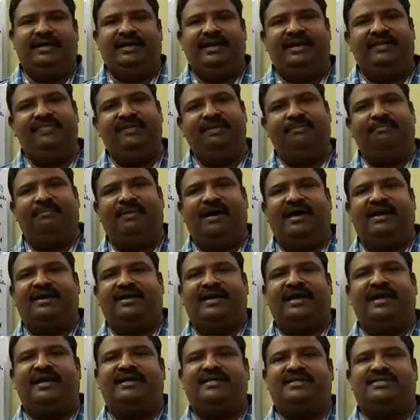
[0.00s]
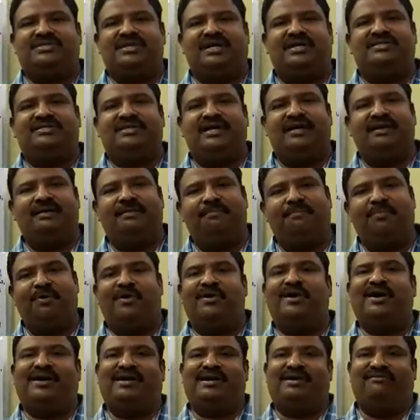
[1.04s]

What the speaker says: in the market research and product